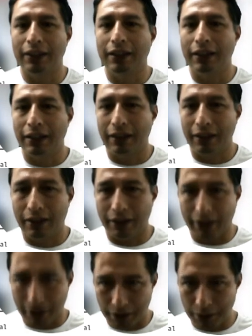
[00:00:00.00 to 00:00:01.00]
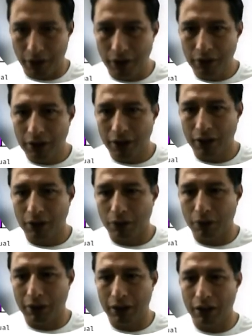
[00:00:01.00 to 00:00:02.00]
In the month, we lost